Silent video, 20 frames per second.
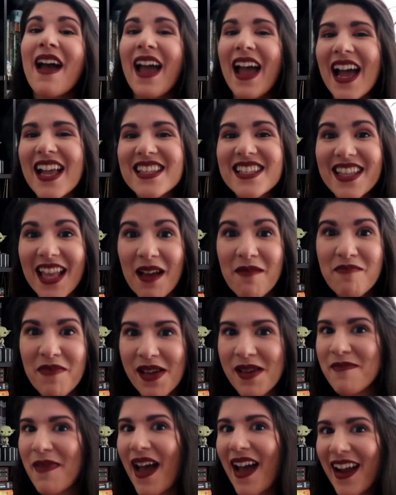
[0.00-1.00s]
hence that
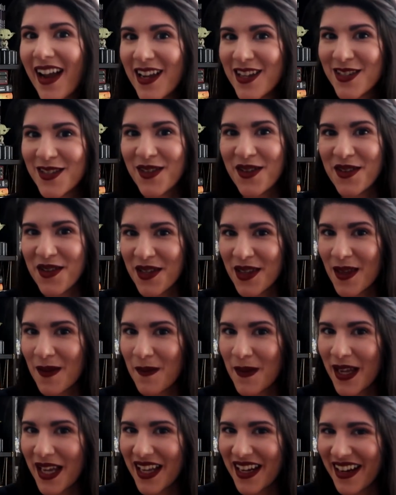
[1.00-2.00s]
big bag I showed you at the
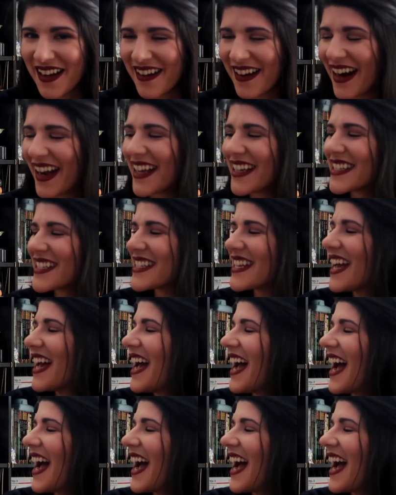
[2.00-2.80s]
beginning, right?